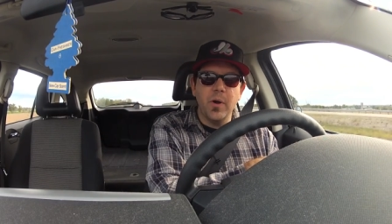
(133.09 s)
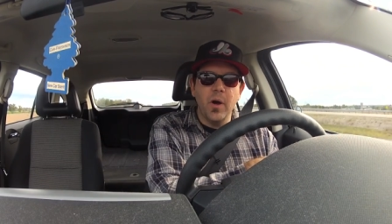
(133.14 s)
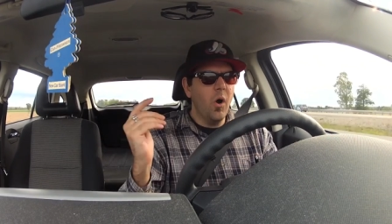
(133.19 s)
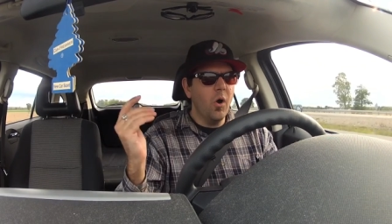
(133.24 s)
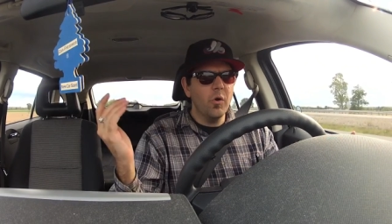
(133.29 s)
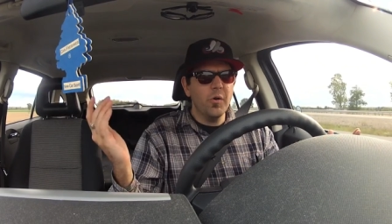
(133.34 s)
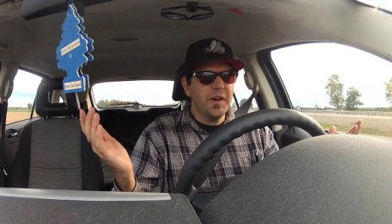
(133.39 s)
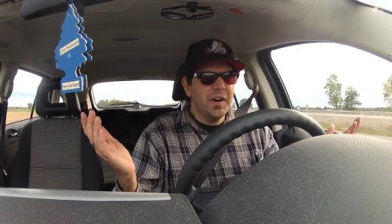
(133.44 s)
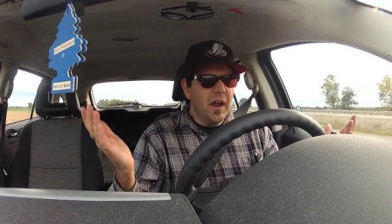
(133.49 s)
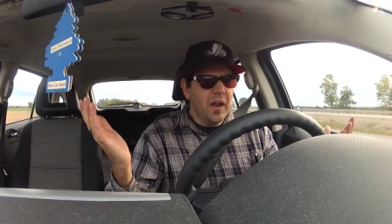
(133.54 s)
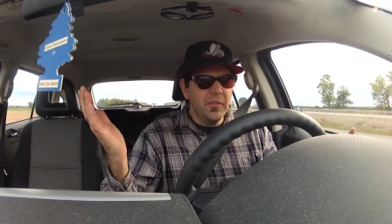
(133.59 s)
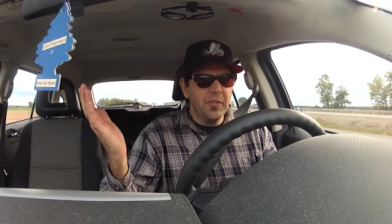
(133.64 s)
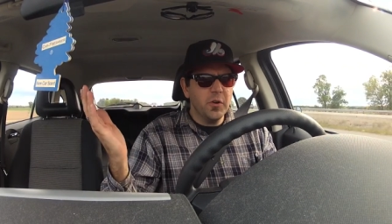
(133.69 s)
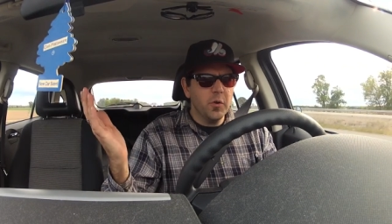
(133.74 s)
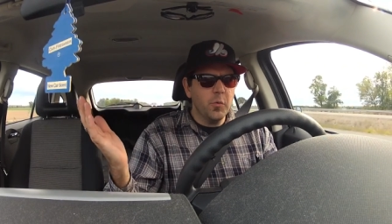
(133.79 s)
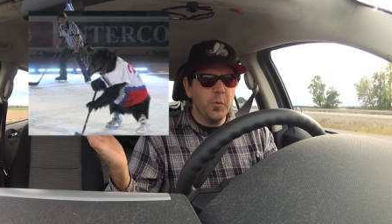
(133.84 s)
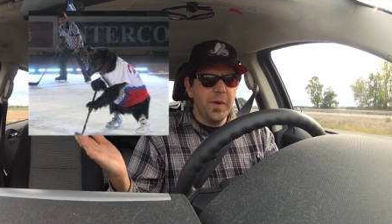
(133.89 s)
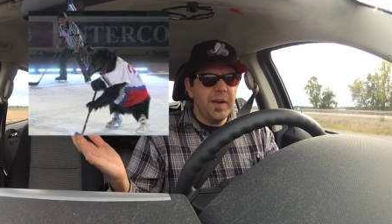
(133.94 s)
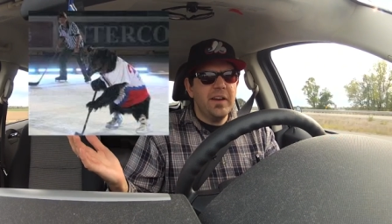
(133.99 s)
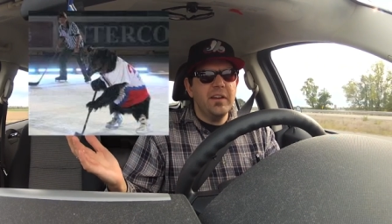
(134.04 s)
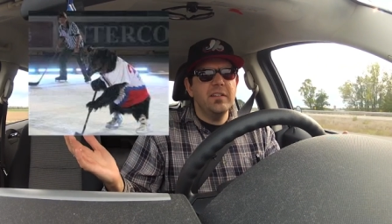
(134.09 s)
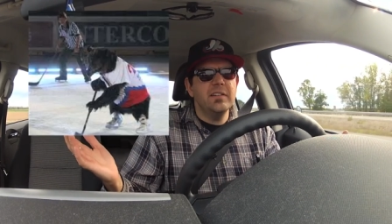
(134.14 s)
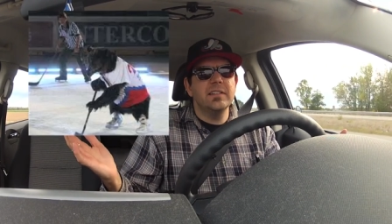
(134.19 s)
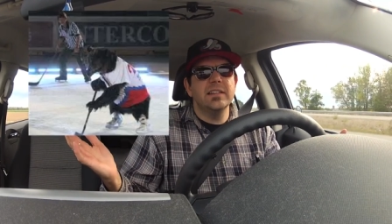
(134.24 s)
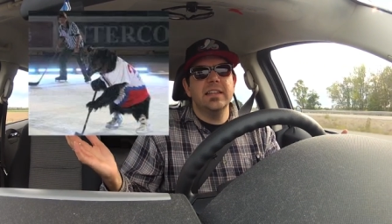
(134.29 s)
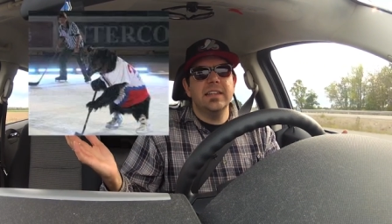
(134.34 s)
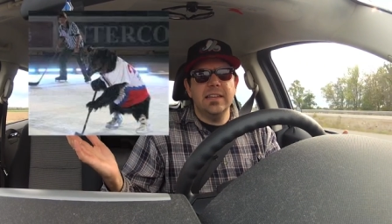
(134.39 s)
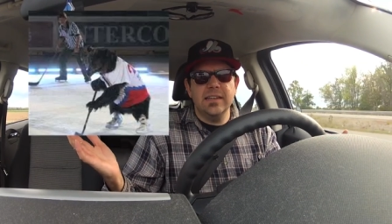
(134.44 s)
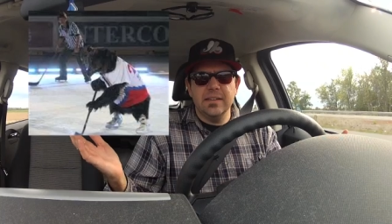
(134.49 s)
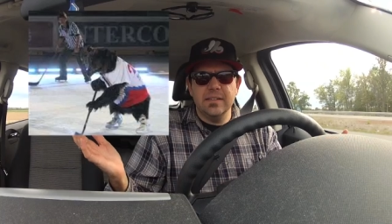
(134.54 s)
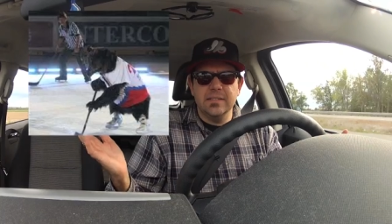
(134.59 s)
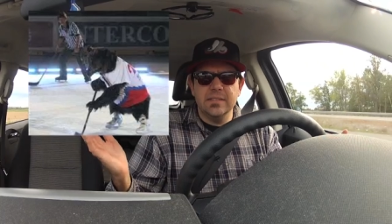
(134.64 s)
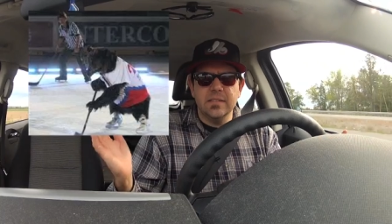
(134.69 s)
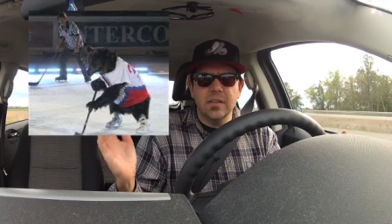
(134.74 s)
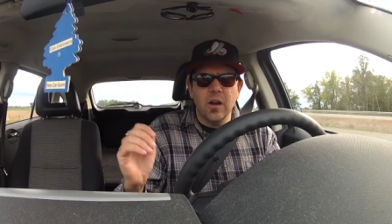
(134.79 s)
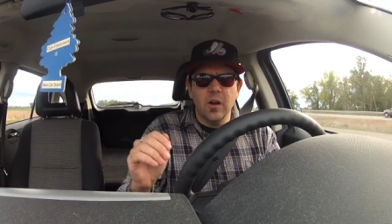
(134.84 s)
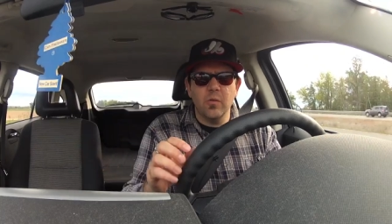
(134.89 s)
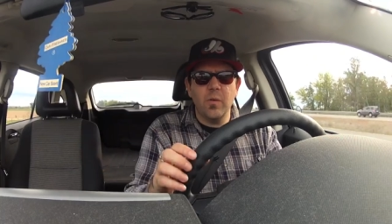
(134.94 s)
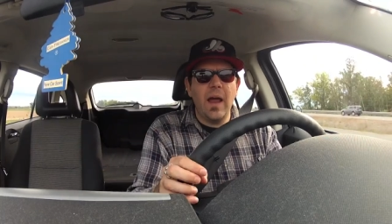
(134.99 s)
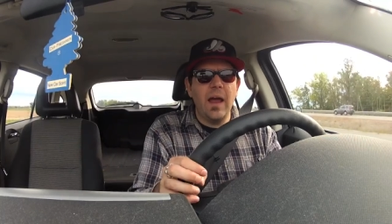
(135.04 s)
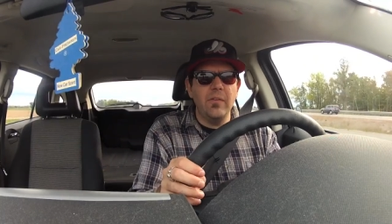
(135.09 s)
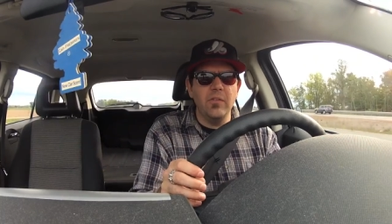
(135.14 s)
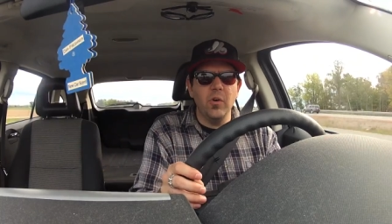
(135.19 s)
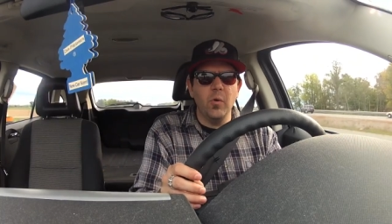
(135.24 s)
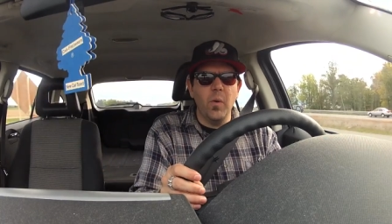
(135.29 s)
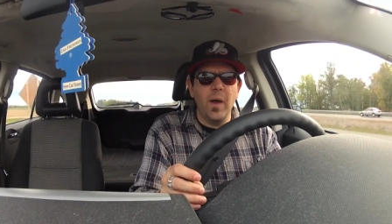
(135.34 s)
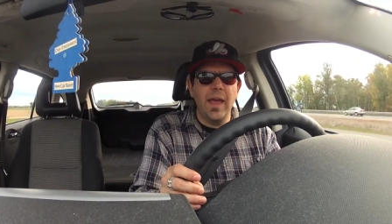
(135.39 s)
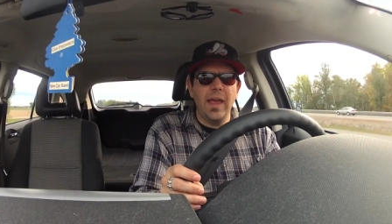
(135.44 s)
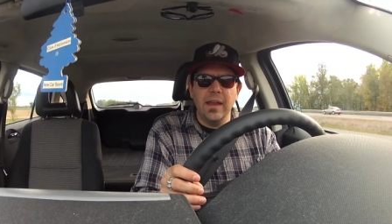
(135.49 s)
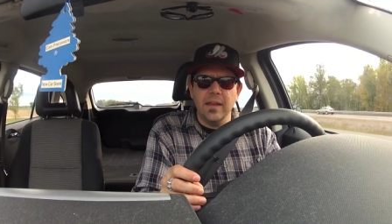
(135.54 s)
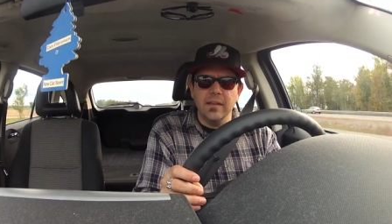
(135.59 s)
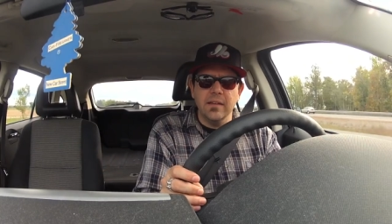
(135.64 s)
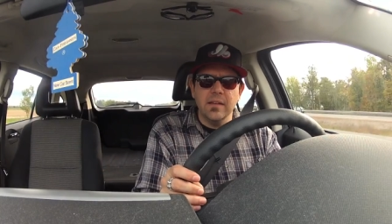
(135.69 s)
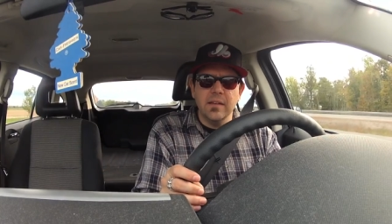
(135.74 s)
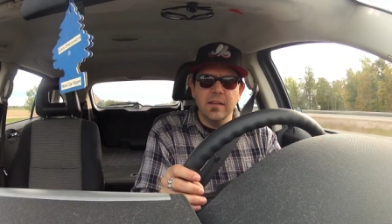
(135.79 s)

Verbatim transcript: or in other weird leagues around the way.